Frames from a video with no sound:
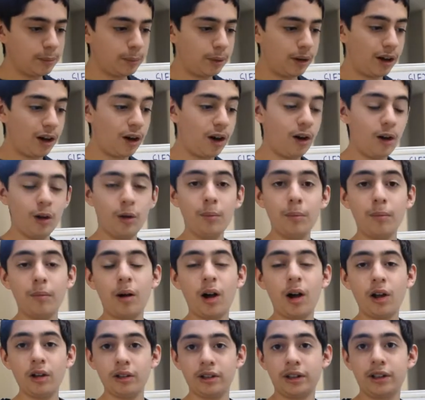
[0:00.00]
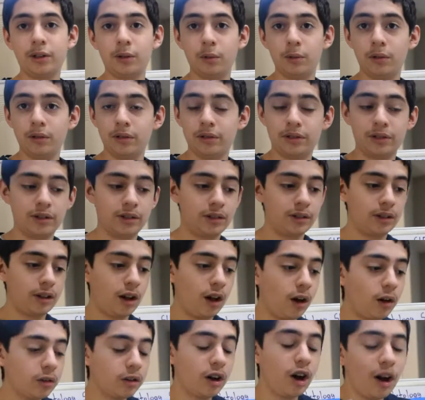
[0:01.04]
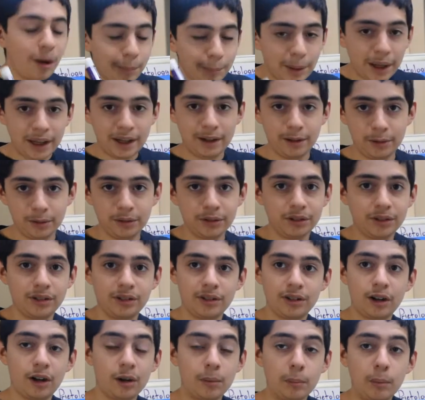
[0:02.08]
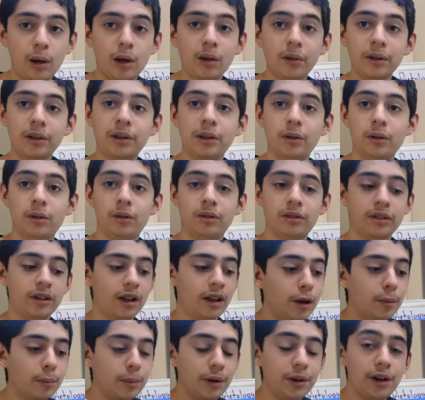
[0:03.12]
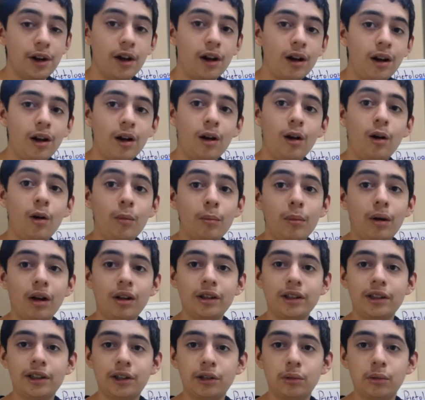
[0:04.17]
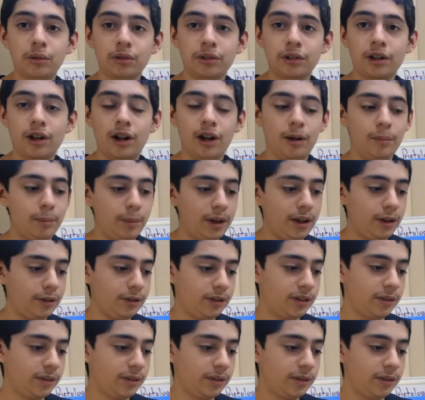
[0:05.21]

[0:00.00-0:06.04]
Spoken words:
but all compounds are molecules, but not all molecules are compounds.